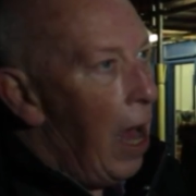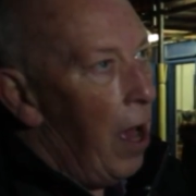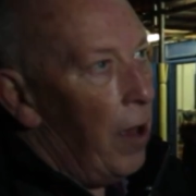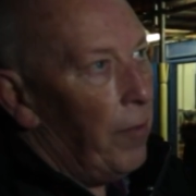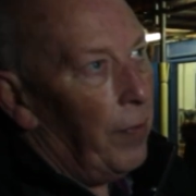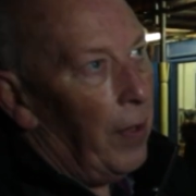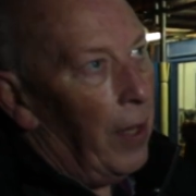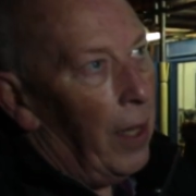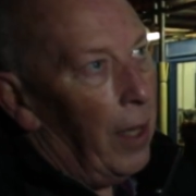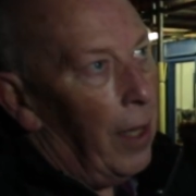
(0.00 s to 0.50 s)
out
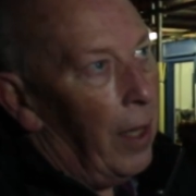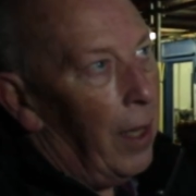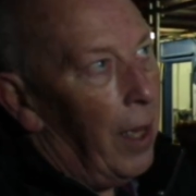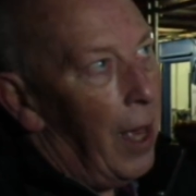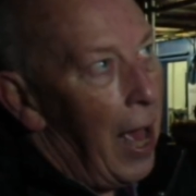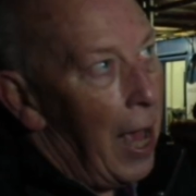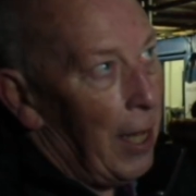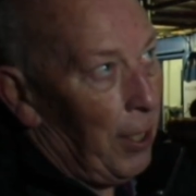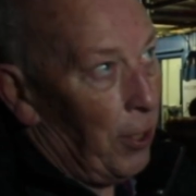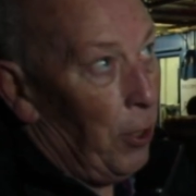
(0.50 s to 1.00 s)
of it
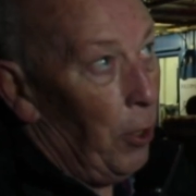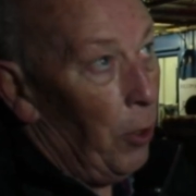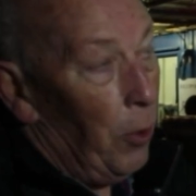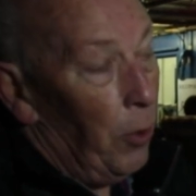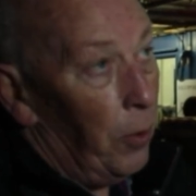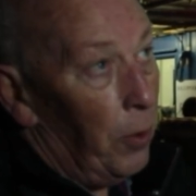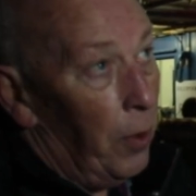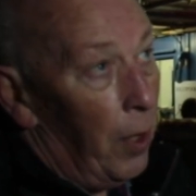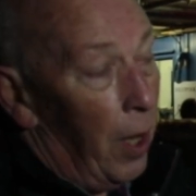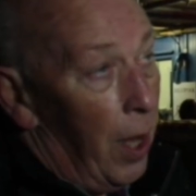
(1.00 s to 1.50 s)
at
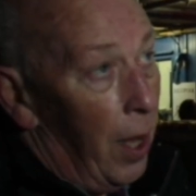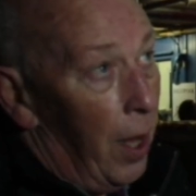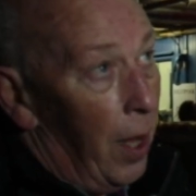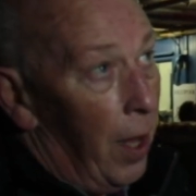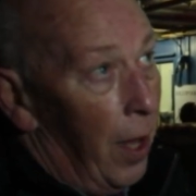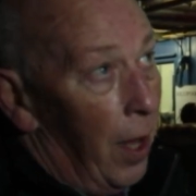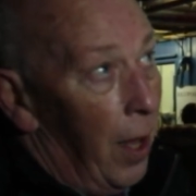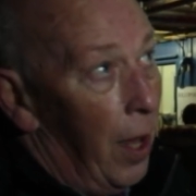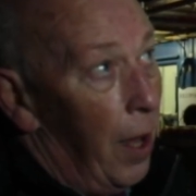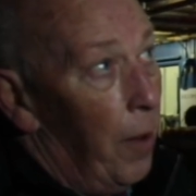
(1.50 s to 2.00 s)
all.
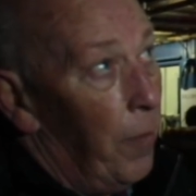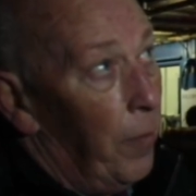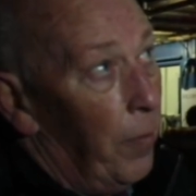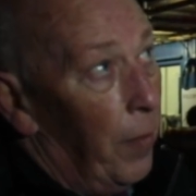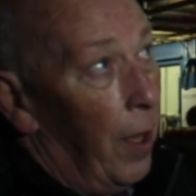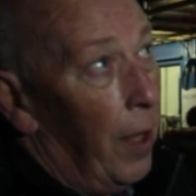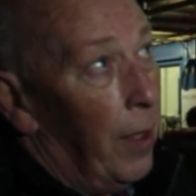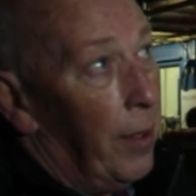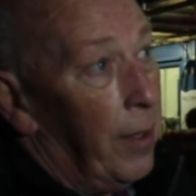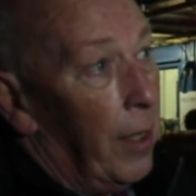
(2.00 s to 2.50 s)

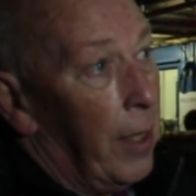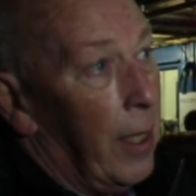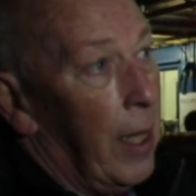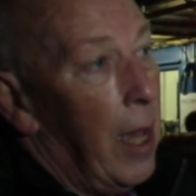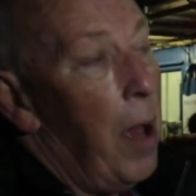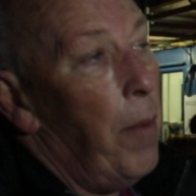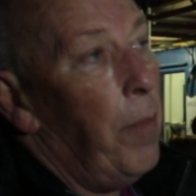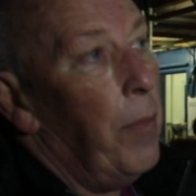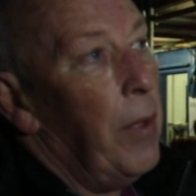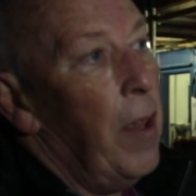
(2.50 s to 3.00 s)
The
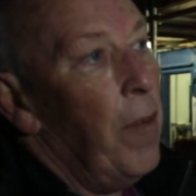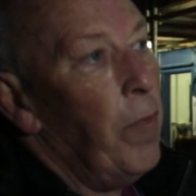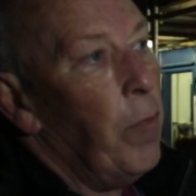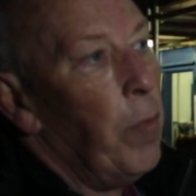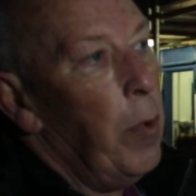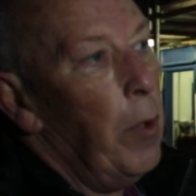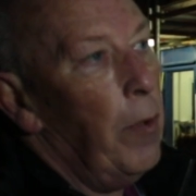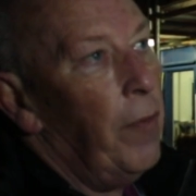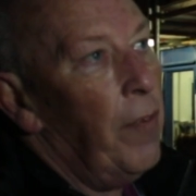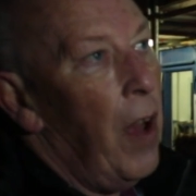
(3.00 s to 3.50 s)
company have
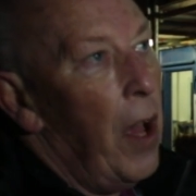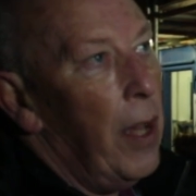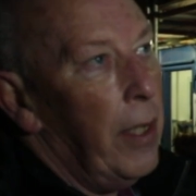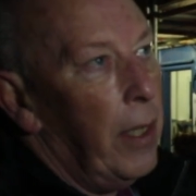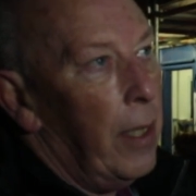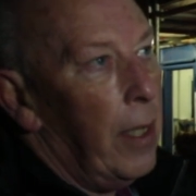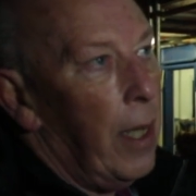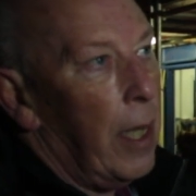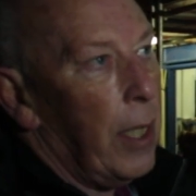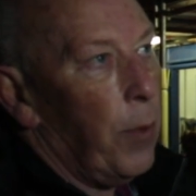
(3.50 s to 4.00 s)

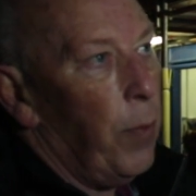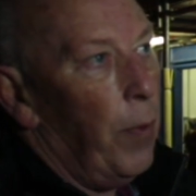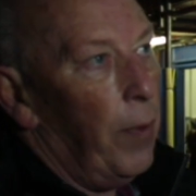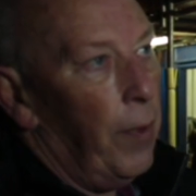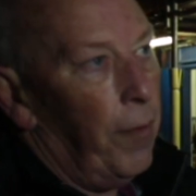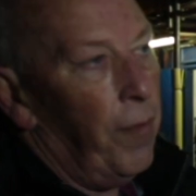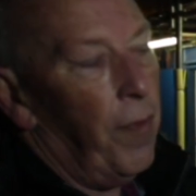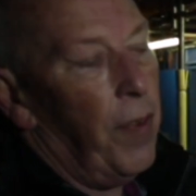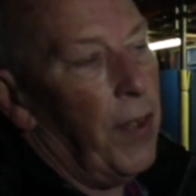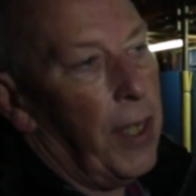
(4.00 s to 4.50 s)
provided us with
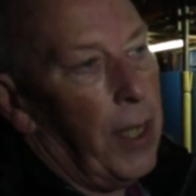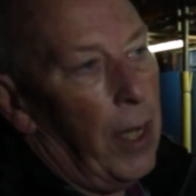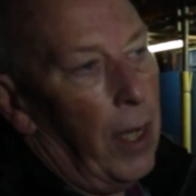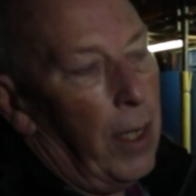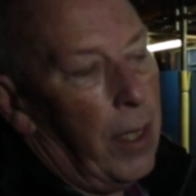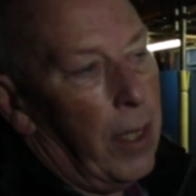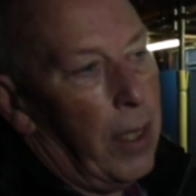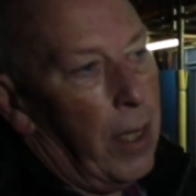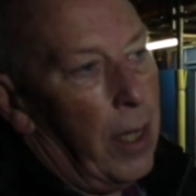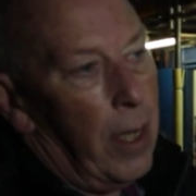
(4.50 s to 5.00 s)
the
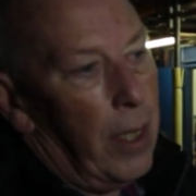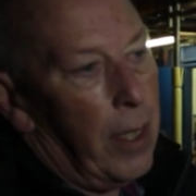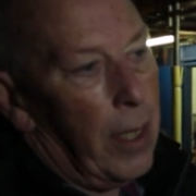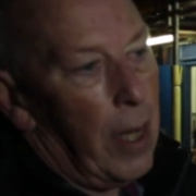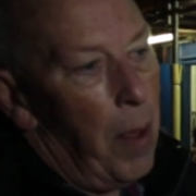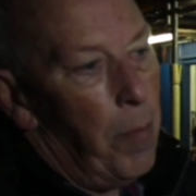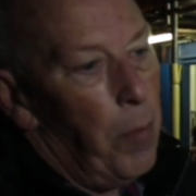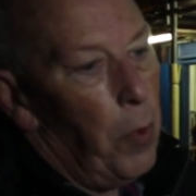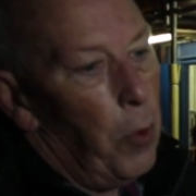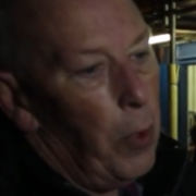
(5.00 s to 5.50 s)
facilities,
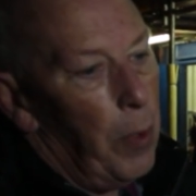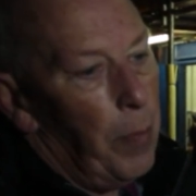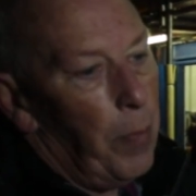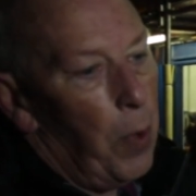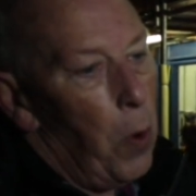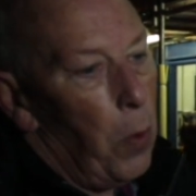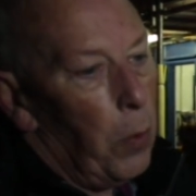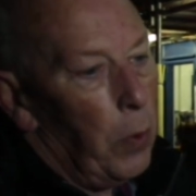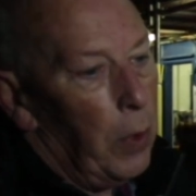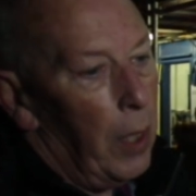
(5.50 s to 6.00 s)
and more
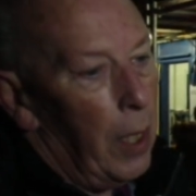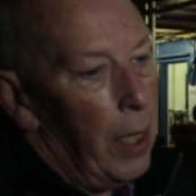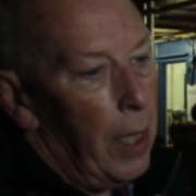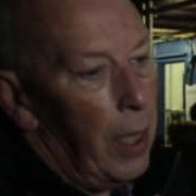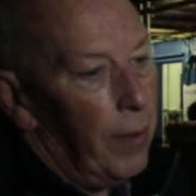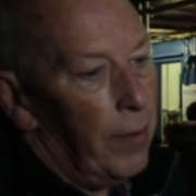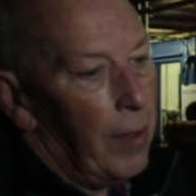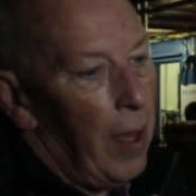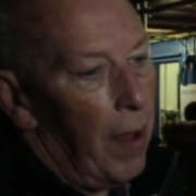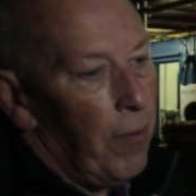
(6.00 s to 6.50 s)

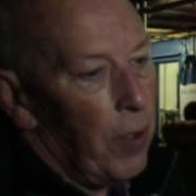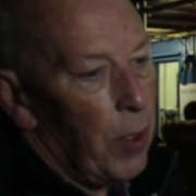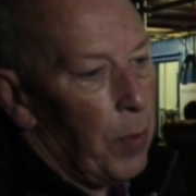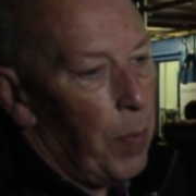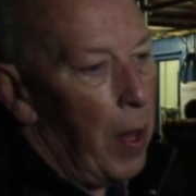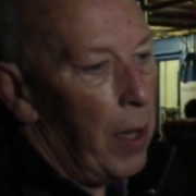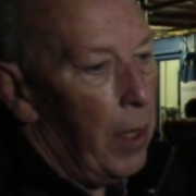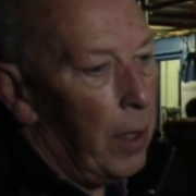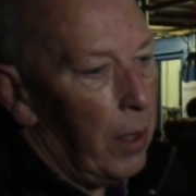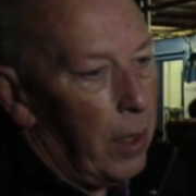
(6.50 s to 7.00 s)
importantly, they've
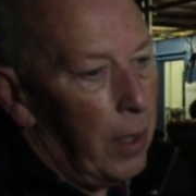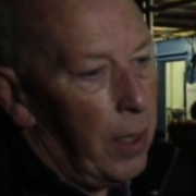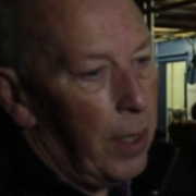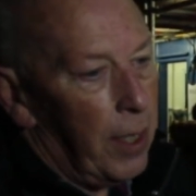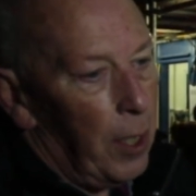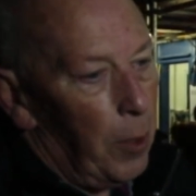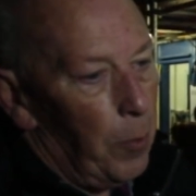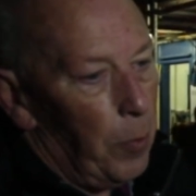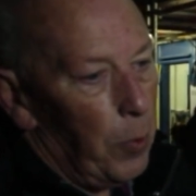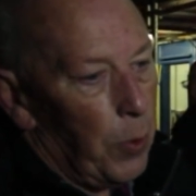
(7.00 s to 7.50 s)
spent a
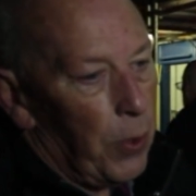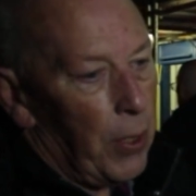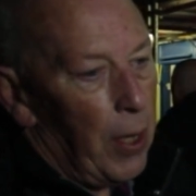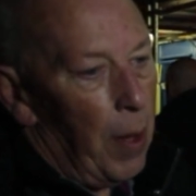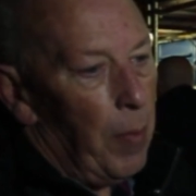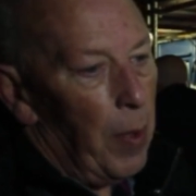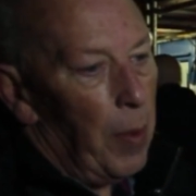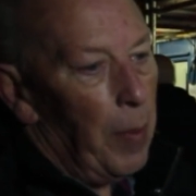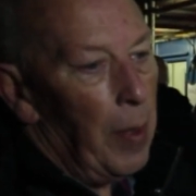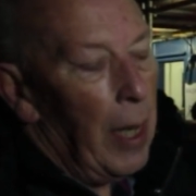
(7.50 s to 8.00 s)
considerable
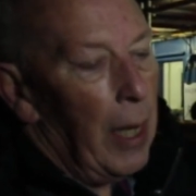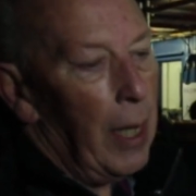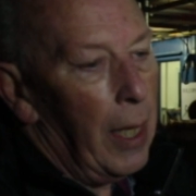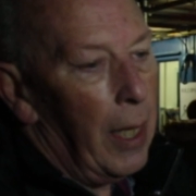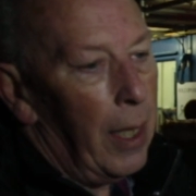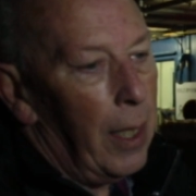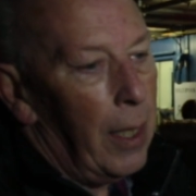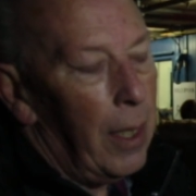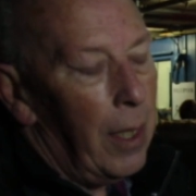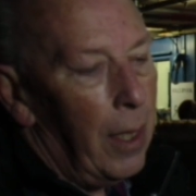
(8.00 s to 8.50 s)
sum of
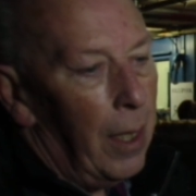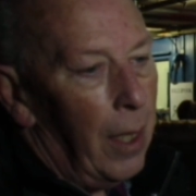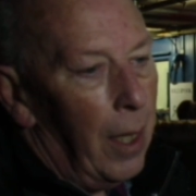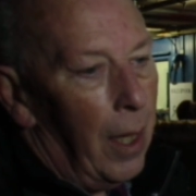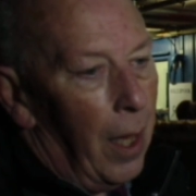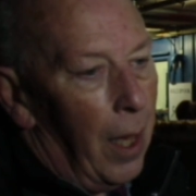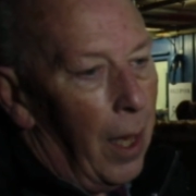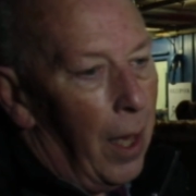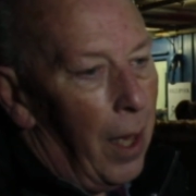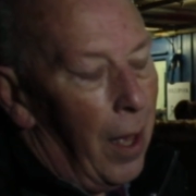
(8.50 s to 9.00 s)
money.
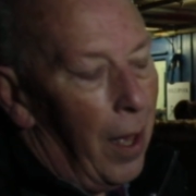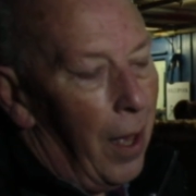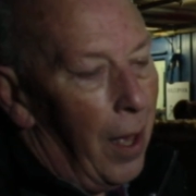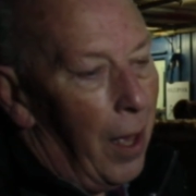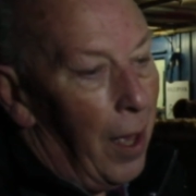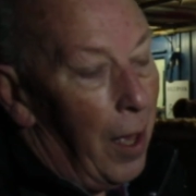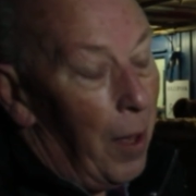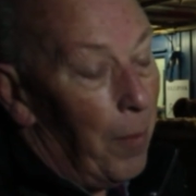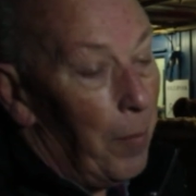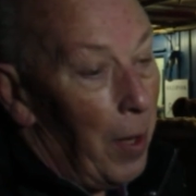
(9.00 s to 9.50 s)

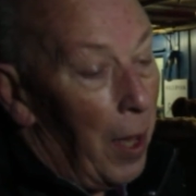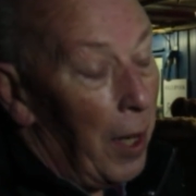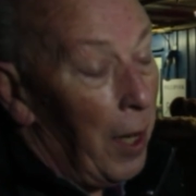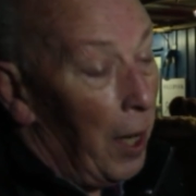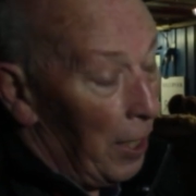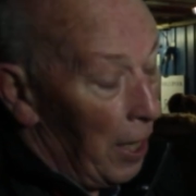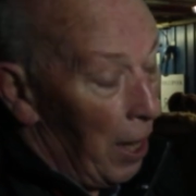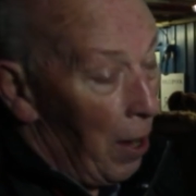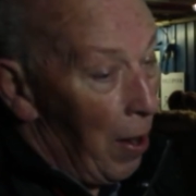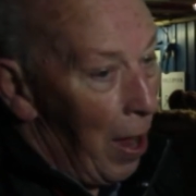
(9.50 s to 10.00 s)
And
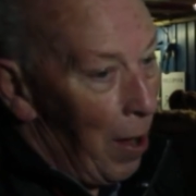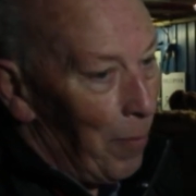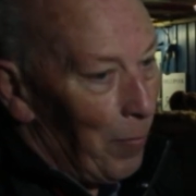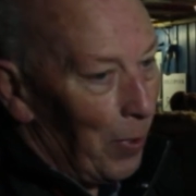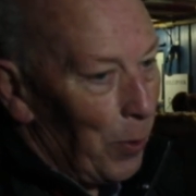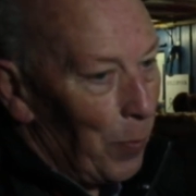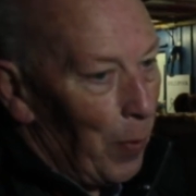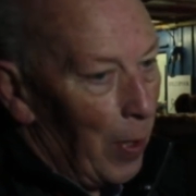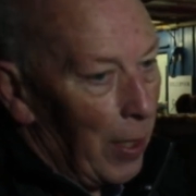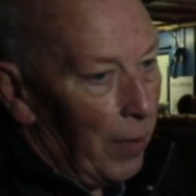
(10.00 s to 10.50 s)
I know how
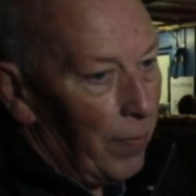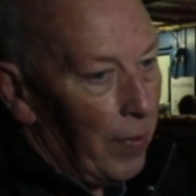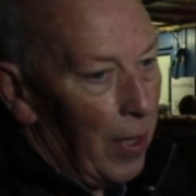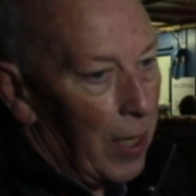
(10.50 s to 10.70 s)
much money